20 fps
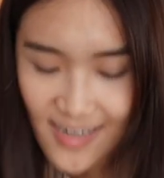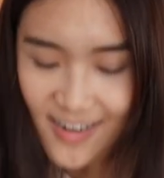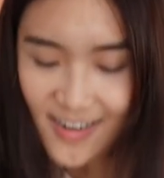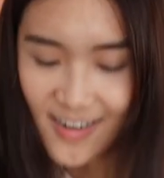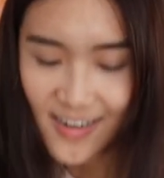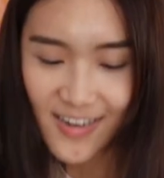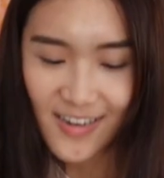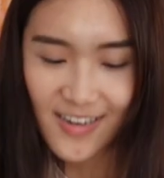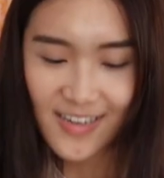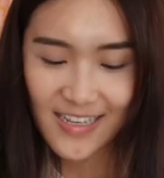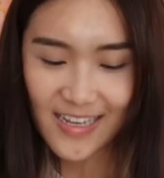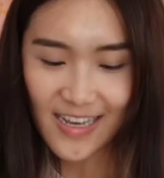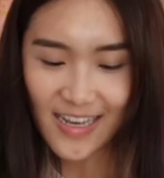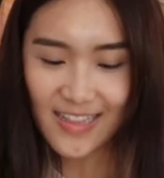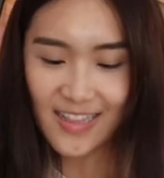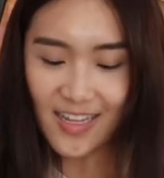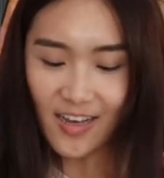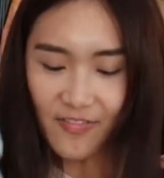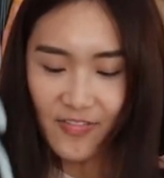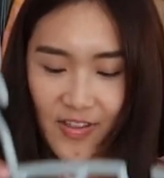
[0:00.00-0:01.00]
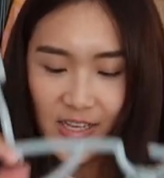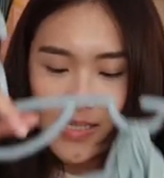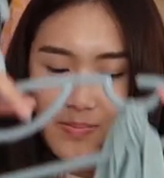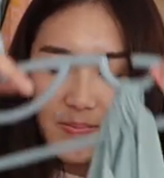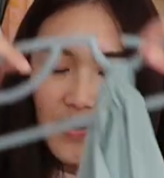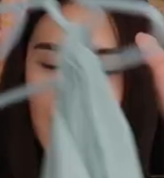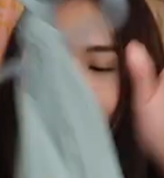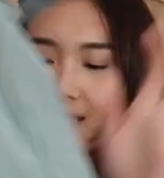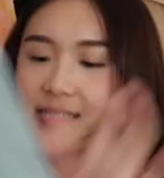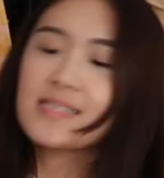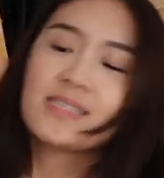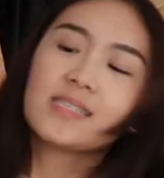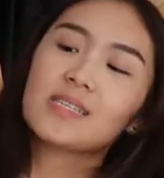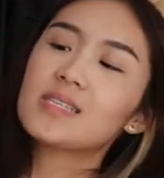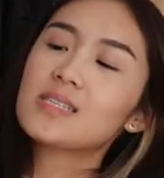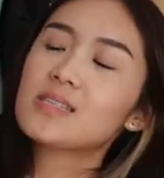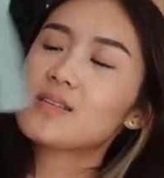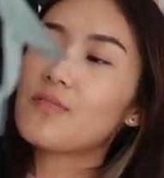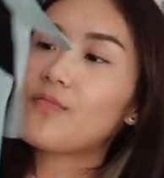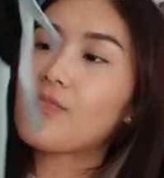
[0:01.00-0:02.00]
oh, I love this piece. This
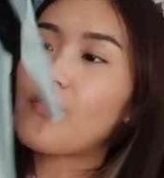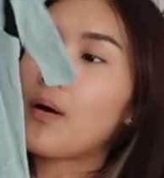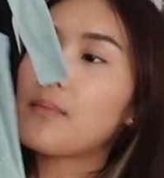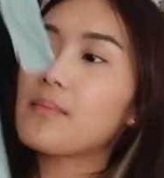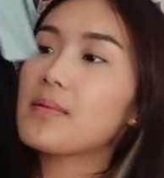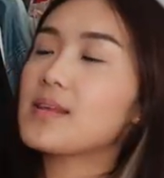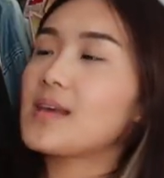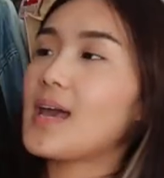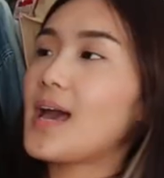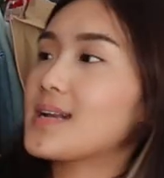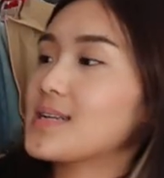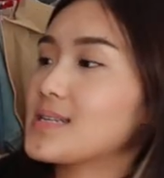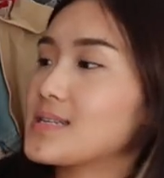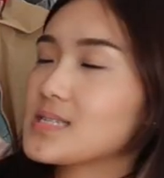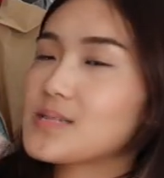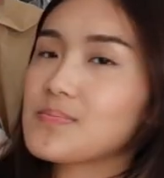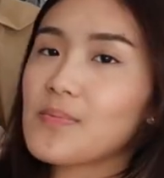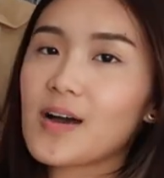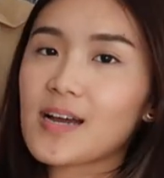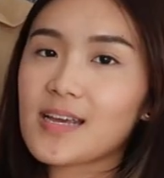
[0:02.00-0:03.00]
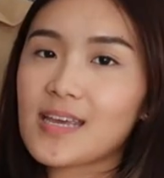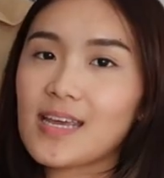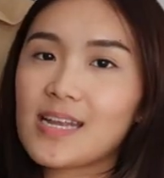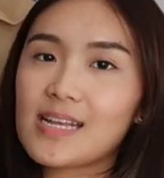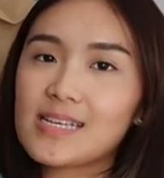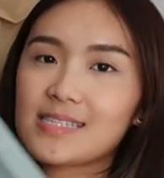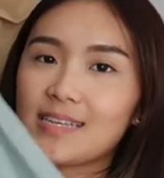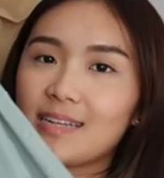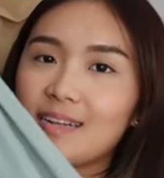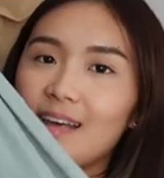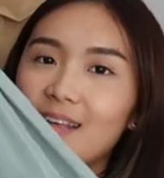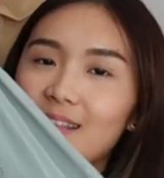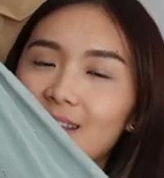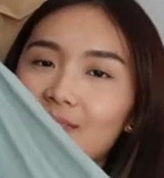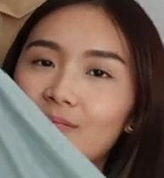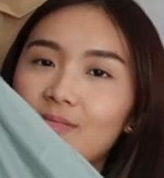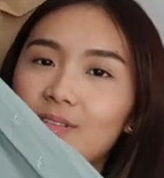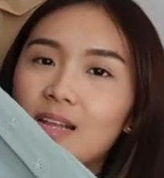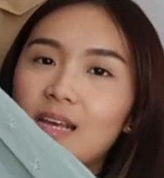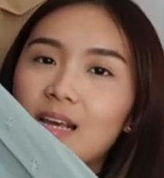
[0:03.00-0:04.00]
is from the Editor's Market. It's
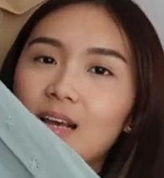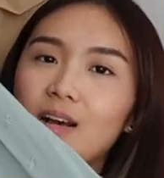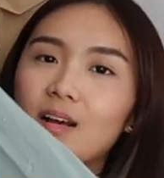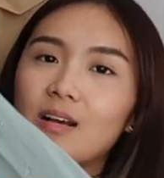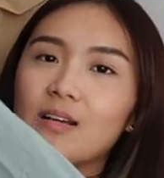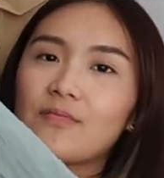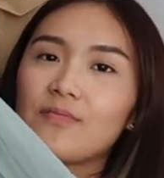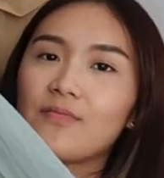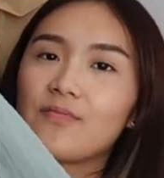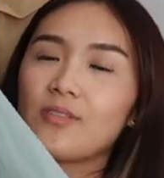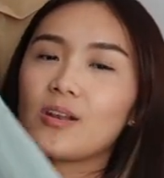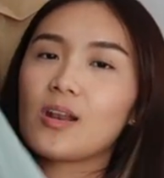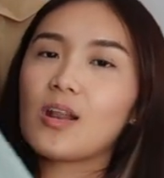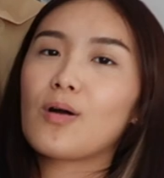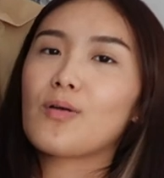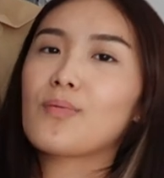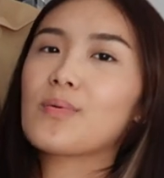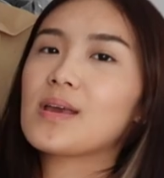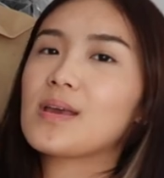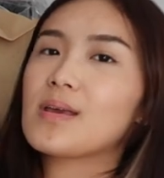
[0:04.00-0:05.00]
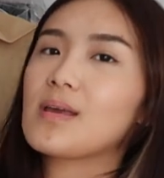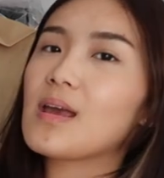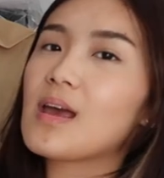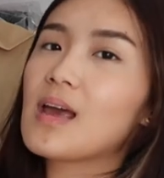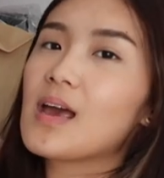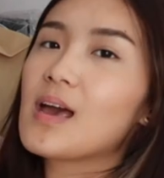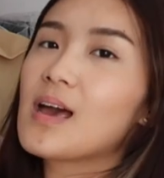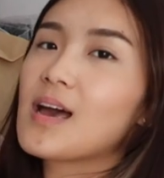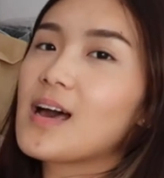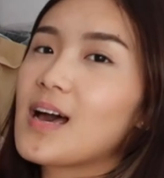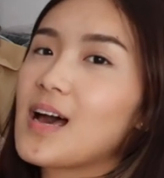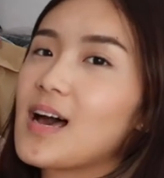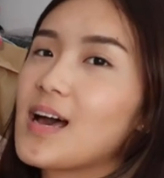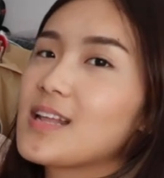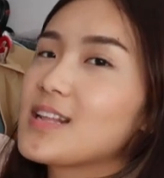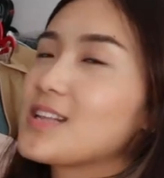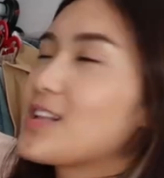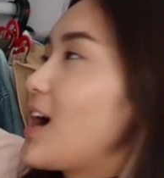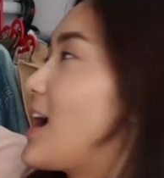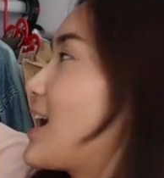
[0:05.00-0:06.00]
another really flowy,
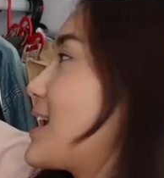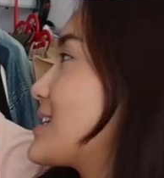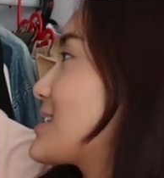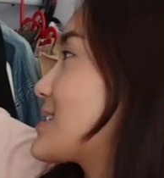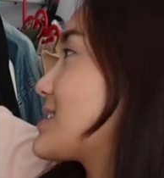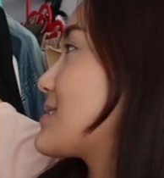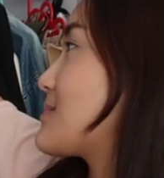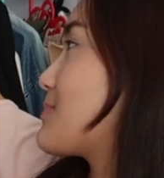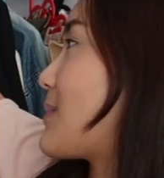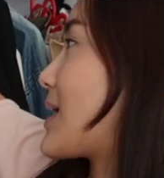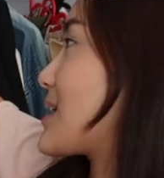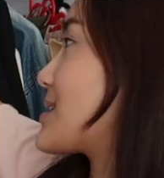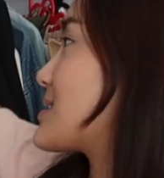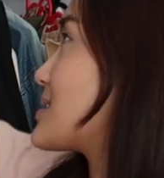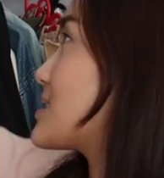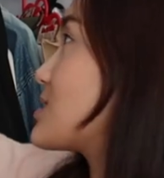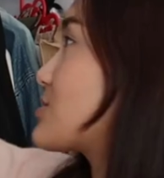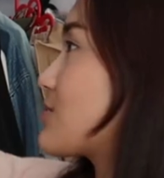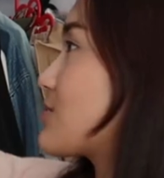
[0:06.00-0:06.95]
nice maxi